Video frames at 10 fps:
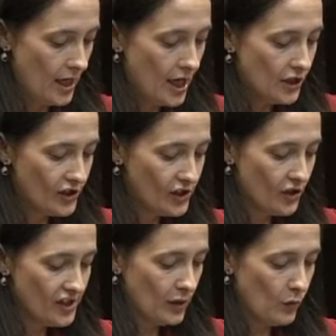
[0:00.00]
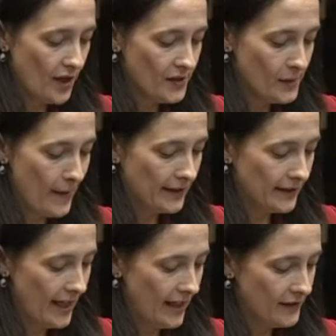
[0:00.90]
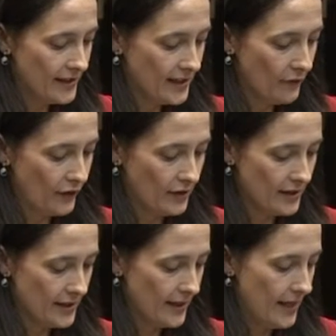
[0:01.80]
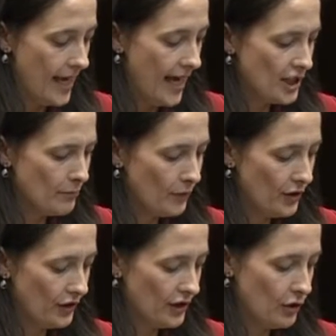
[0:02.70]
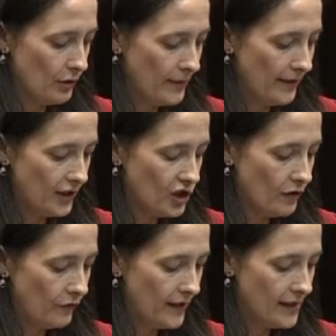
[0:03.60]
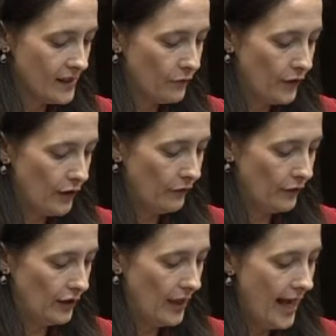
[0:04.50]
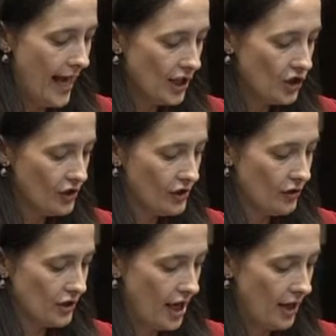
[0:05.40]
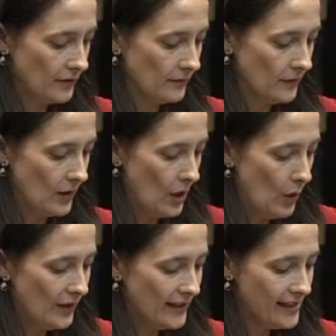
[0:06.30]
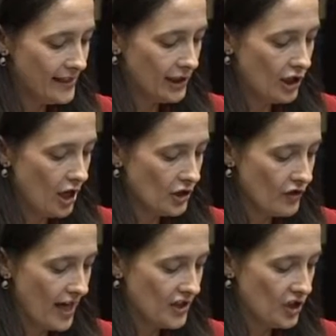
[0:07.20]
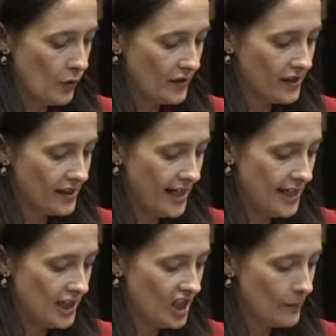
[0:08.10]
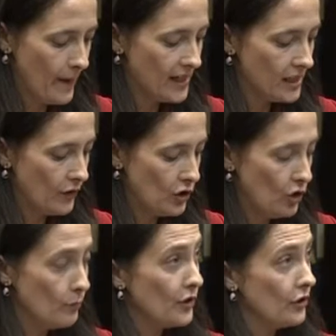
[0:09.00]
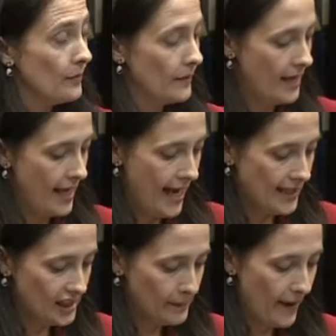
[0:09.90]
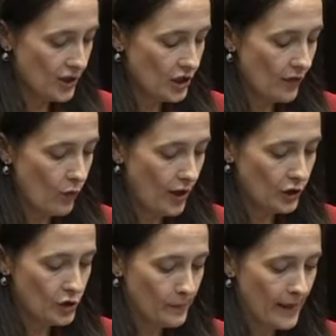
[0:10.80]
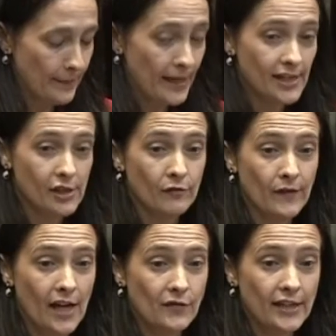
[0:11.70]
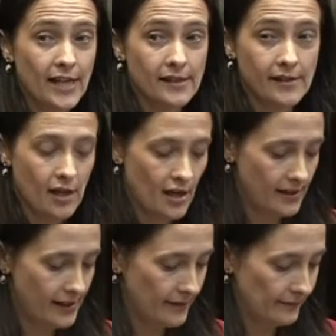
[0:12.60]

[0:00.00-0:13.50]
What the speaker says: Discussing one's mental health is difficult, and a mother to admit that she feels fearful, anxious or down, well, this is in contrast to what society expects of a new mother, and especially of one whose baby has survived against the odds.